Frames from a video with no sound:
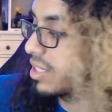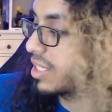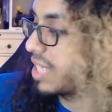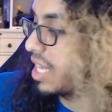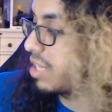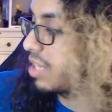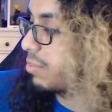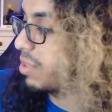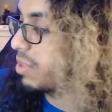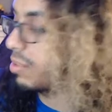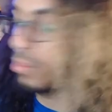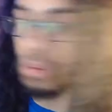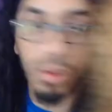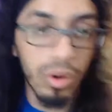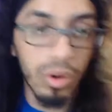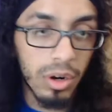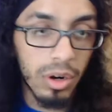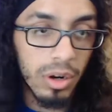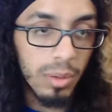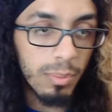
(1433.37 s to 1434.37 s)
send me
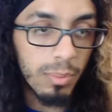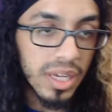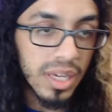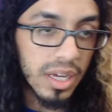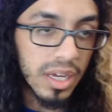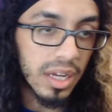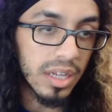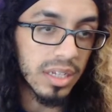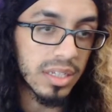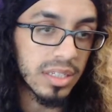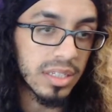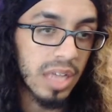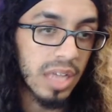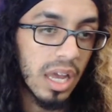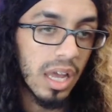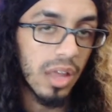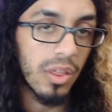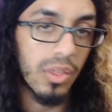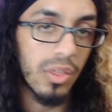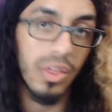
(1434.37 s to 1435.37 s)
more, because
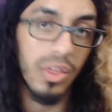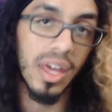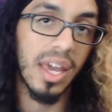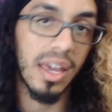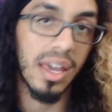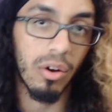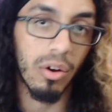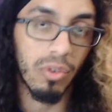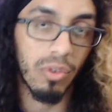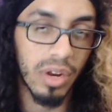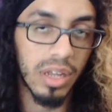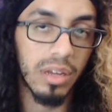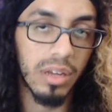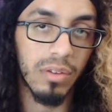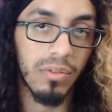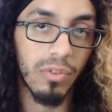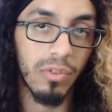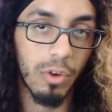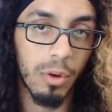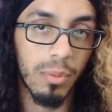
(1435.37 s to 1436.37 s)
they already
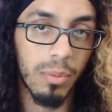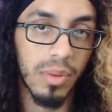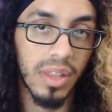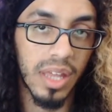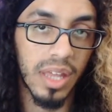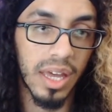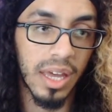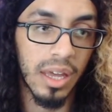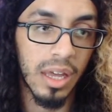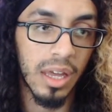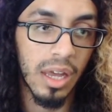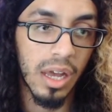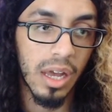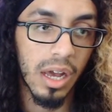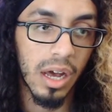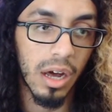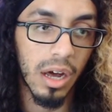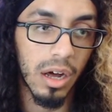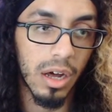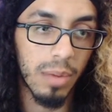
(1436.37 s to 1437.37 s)
confirmed that
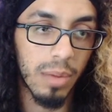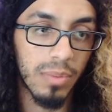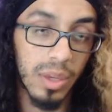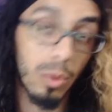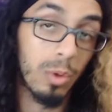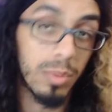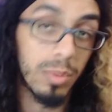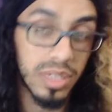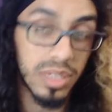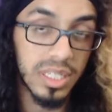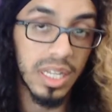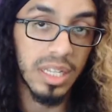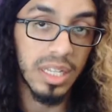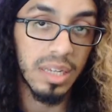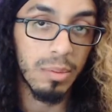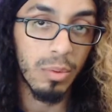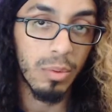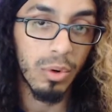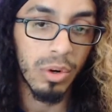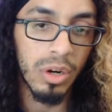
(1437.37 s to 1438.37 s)
um, they would be
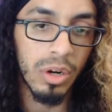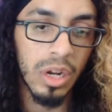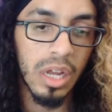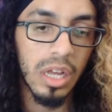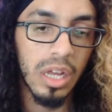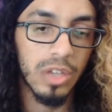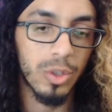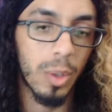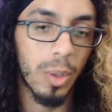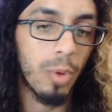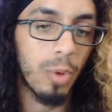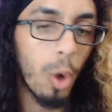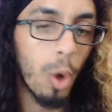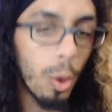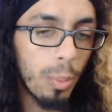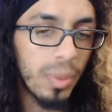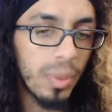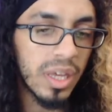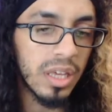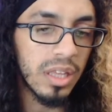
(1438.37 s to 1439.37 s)
sending more. So I'm
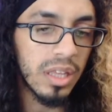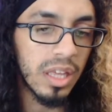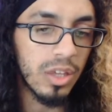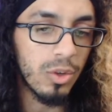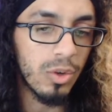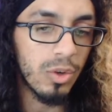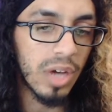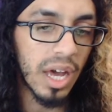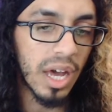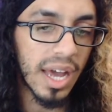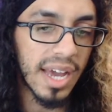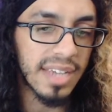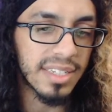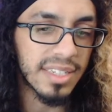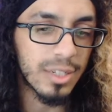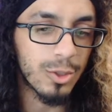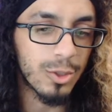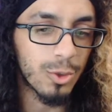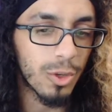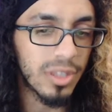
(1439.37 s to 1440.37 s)
hoping that you guys
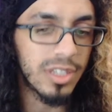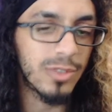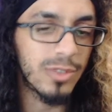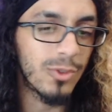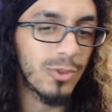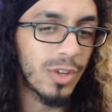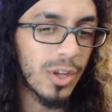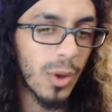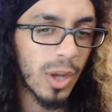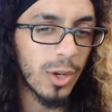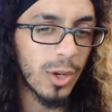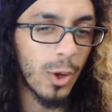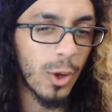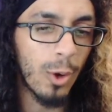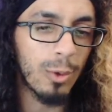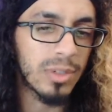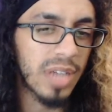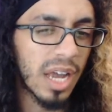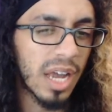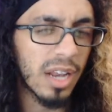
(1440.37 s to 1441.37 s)
enjoyed this video. I know
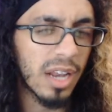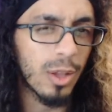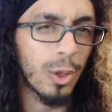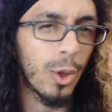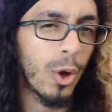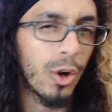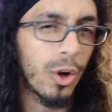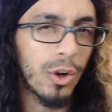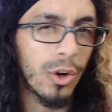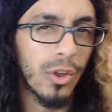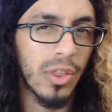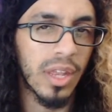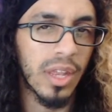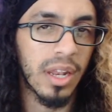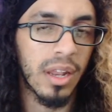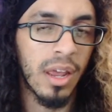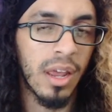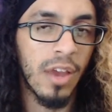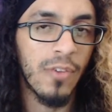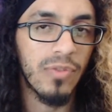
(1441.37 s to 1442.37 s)
it was kind of longer
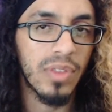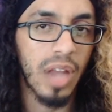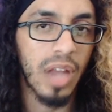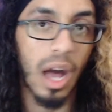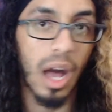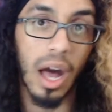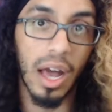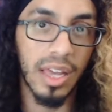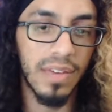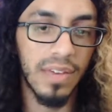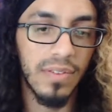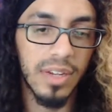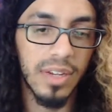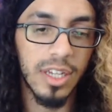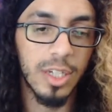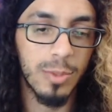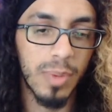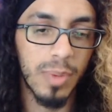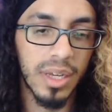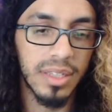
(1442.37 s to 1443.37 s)
than I even
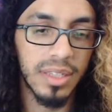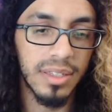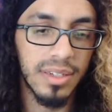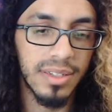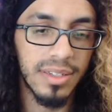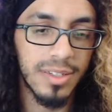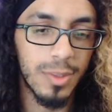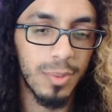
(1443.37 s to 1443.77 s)
expected it to